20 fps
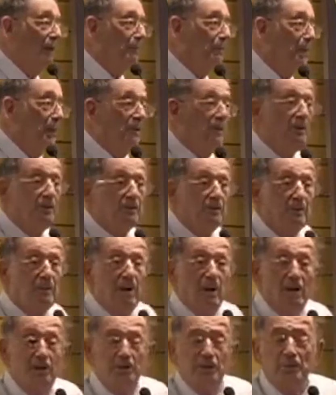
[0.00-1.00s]
Many of them
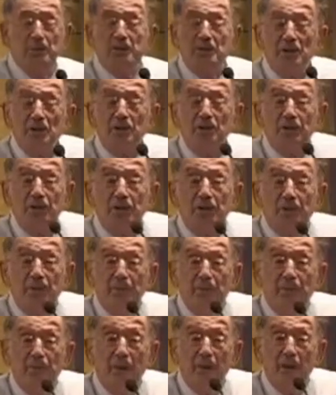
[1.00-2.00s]
are Egyptians.
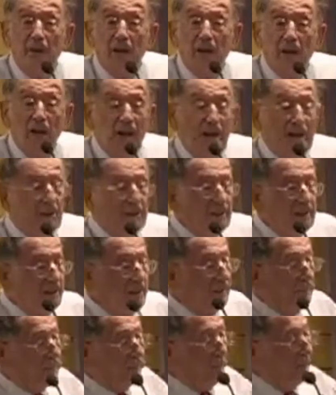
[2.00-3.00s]

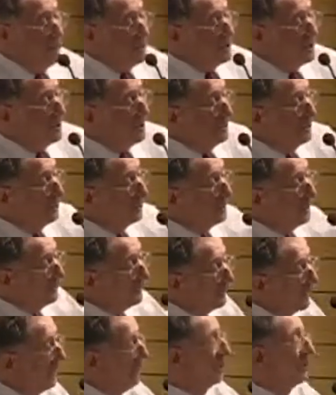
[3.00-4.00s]
The person who
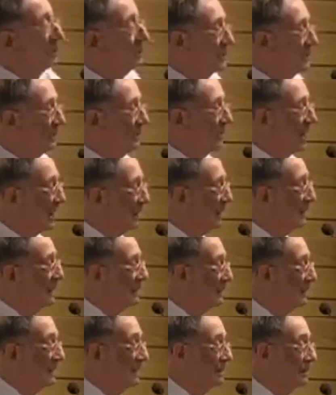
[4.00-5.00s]
developed
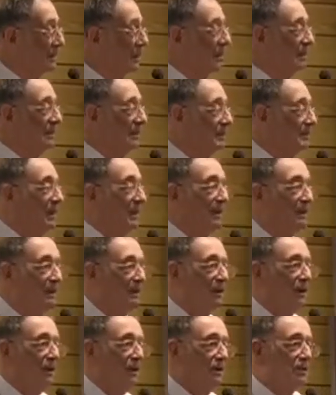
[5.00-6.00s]
radical Muslim
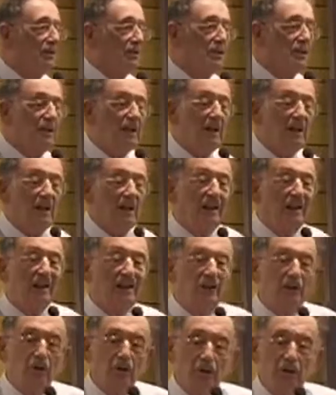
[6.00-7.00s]
ideology
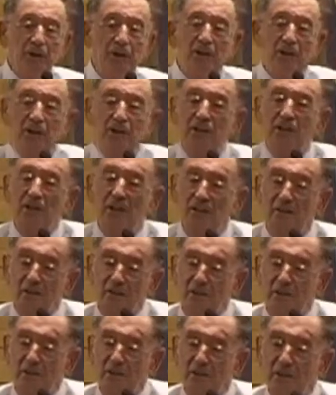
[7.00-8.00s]
including its
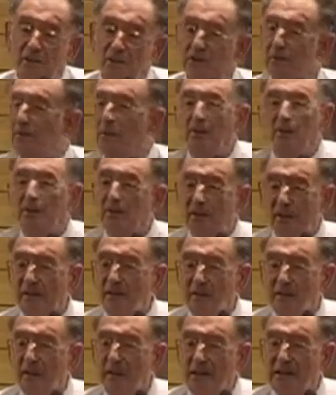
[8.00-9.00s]
anti-Semitism more than
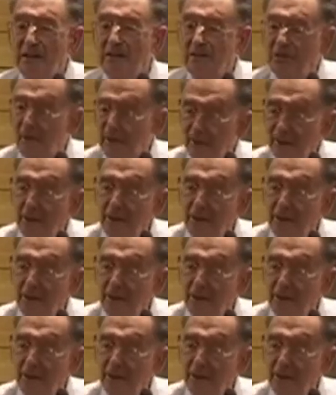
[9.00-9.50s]
anyone else at the